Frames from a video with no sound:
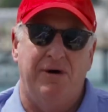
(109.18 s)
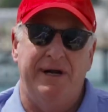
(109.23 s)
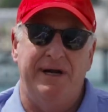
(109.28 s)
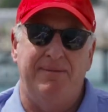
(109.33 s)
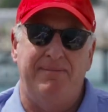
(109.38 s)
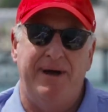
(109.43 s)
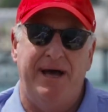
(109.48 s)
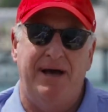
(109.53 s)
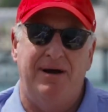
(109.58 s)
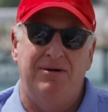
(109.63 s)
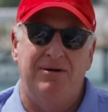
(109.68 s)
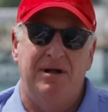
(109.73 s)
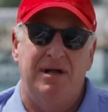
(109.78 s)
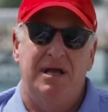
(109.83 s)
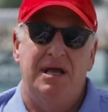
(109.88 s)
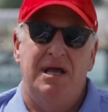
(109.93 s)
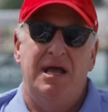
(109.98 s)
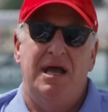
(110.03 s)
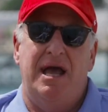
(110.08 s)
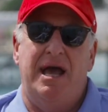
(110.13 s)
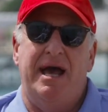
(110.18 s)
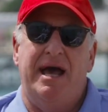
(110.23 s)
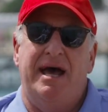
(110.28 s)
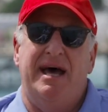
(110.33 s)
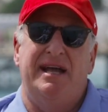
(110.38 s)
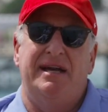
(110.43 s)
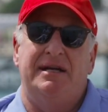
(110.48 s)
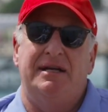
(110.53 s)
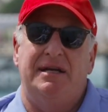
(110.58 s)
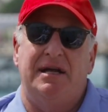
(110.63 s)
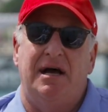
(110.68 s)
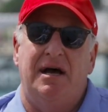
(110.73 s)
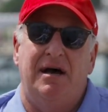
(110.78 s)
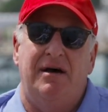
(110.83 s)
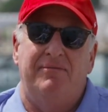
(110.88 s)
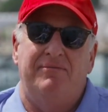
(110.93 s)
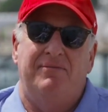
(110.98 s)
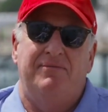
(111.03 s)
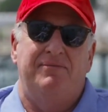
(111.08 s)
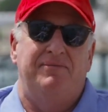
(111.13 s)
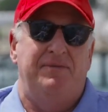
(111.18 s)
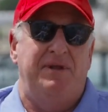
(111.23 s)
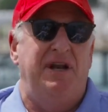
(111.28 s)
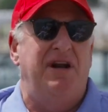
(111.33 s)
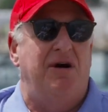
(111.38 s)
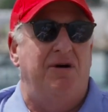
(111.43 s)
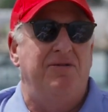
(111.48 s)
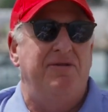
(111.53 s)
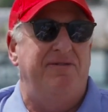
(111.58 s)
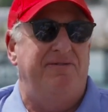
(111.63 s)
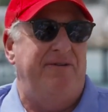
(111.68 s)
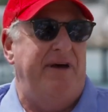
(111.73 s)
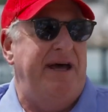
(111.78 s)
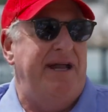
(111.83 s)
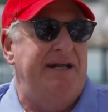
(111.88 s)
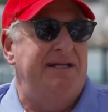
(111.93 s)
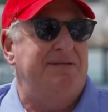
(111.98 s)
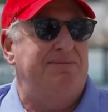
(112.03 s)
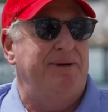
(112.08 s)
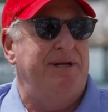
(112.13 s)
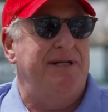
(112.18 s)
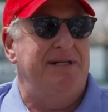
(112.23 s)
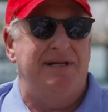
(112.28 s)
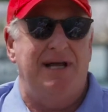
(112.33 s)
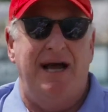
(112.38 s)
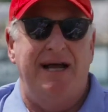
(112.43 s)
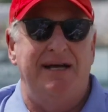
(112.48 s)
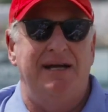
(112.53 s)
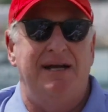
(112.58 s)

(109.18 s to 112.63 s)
worried about. And, um, you know, the Fed has been